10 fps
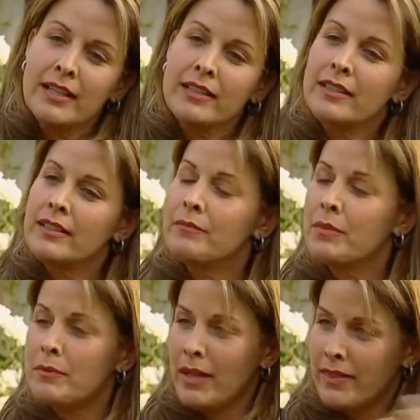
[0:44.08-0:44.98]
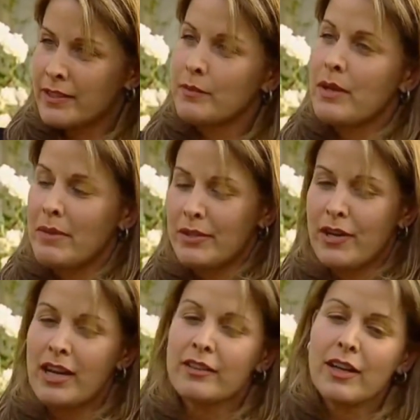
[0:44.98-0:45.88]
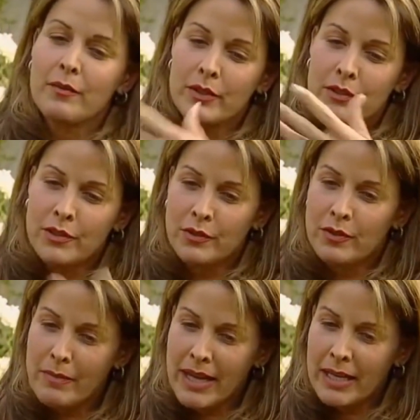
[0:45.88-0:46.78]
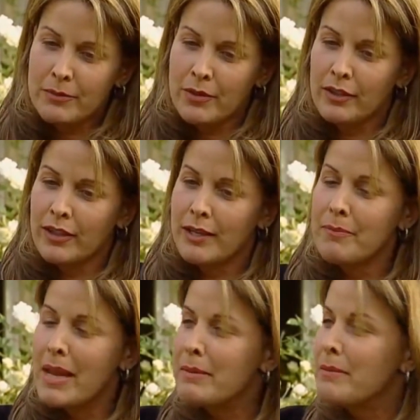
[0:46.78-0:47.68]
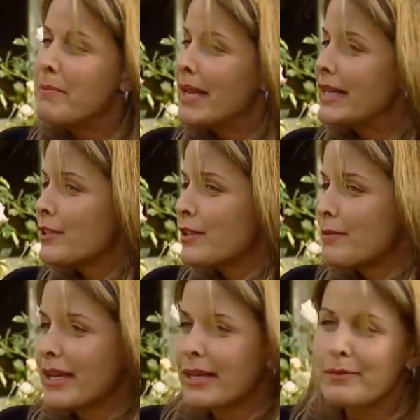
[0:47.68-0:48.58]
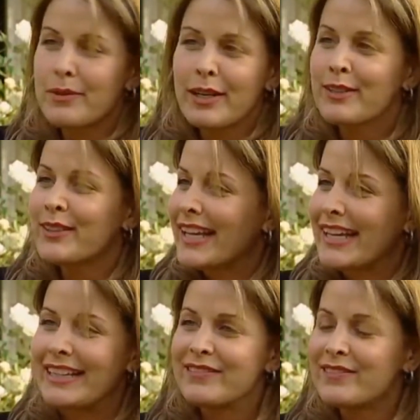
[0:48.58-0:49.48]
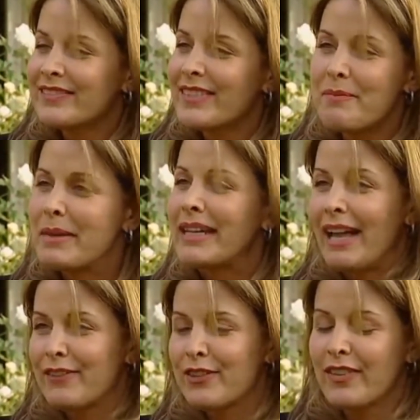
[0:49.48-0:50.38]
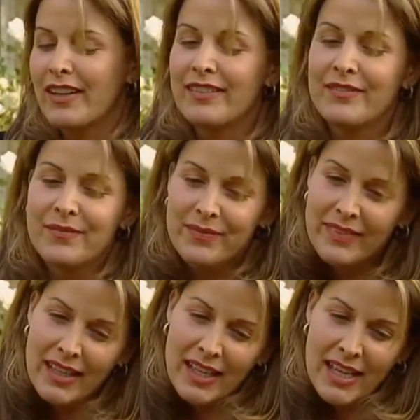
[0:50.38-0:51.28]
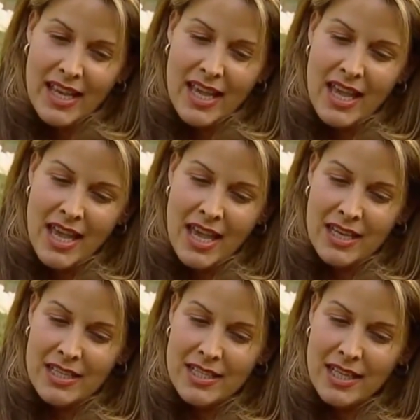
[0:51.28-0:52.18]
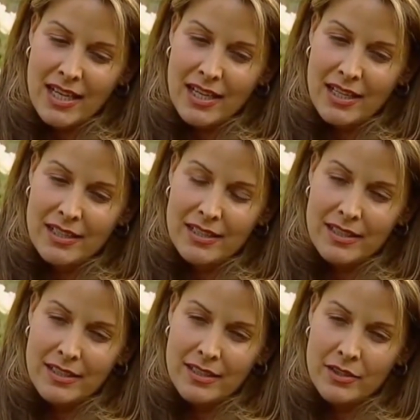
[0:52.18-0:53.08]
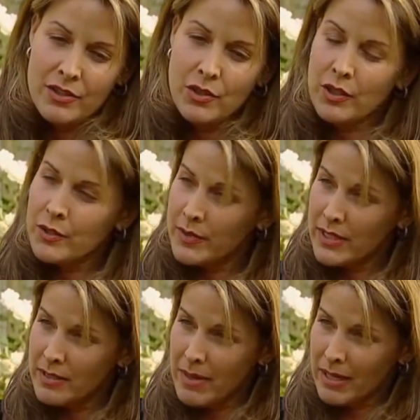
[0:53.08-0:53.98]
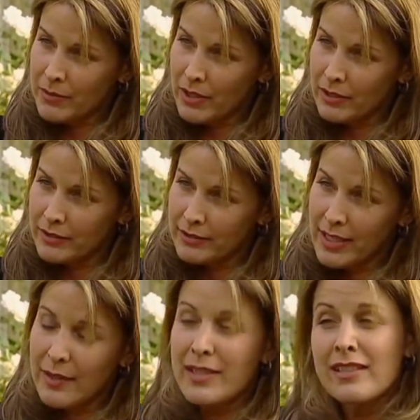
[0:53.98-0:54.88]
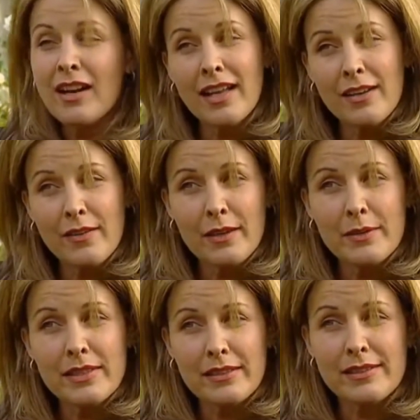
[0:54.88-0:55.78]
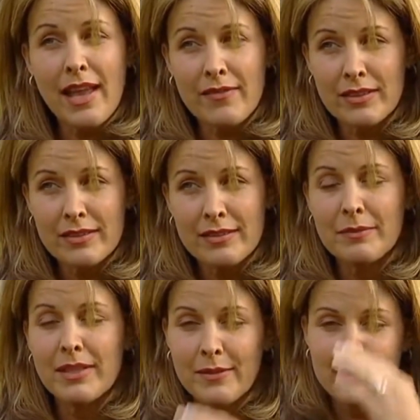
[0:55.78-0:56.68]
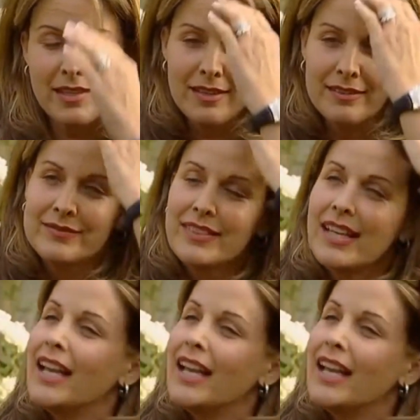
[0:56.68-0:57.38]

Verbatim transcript: I put my things away in my trailer. I went to the makeup trailer. I maybe made it to the makeup trailer like at a minute after 5. And, uh, George was in the makeup trailer. Now, his call I don't think was till 7, but he was there.